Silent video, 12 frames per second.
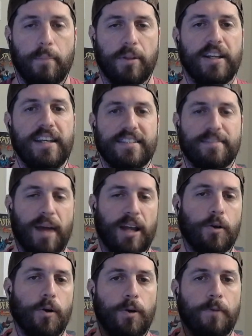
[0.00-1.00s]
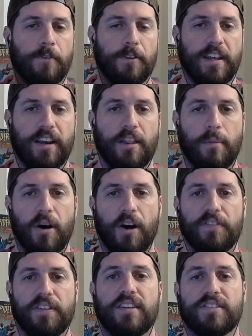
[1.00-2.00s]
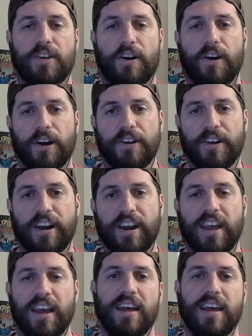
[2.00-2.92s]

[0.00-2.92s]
please, my goal for the end of the month is 100.